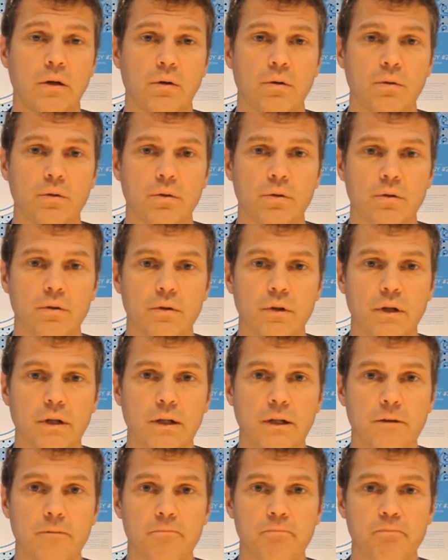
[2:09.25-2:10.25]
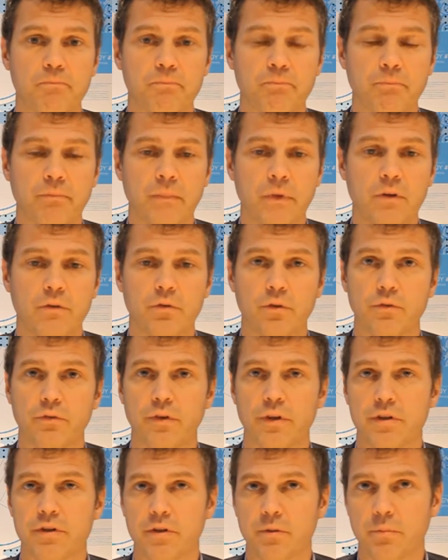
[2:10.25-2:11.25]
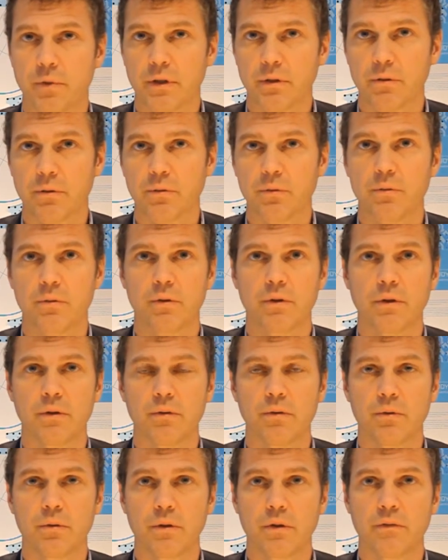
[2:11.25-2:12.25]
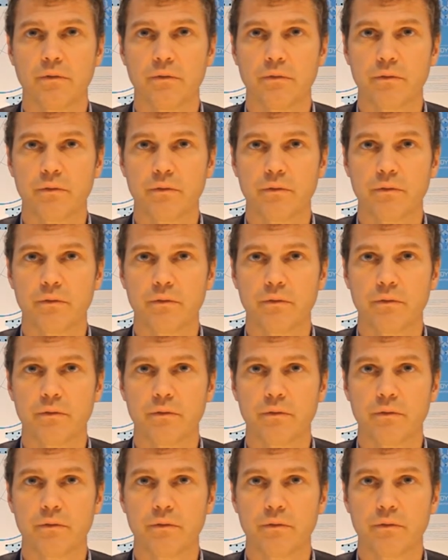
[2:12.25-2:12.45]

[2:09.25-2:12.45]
Or for fishermen who have